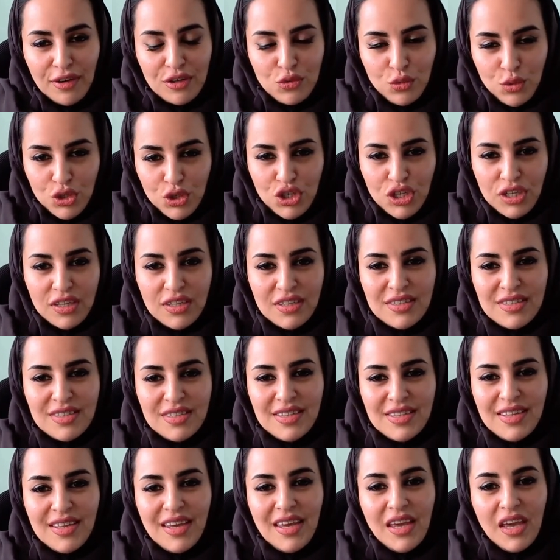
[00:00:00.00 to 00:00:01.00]
which is
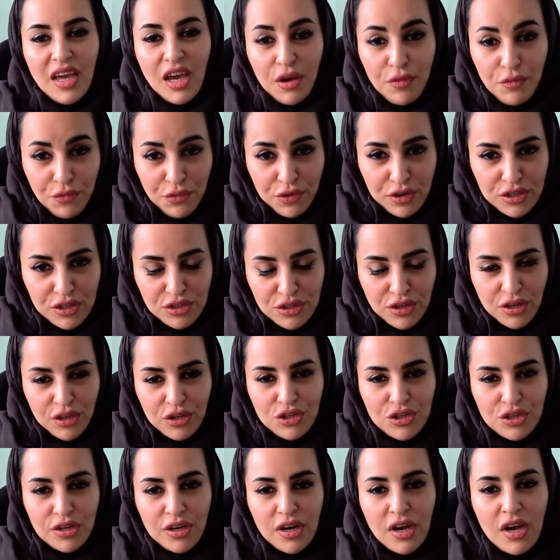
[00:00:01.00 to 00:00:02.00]
the
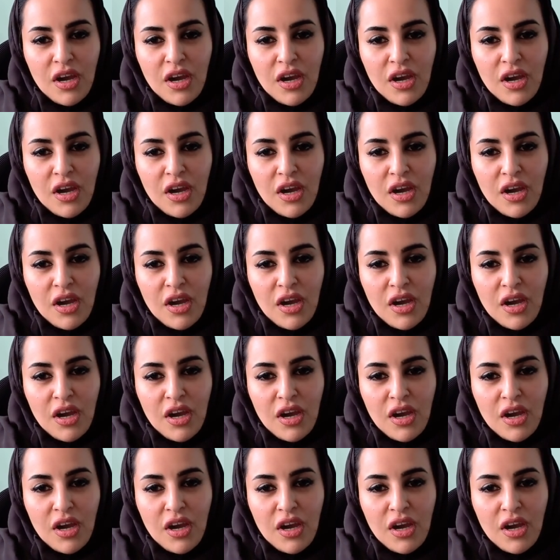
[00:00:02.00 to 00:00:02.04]
infrastructure.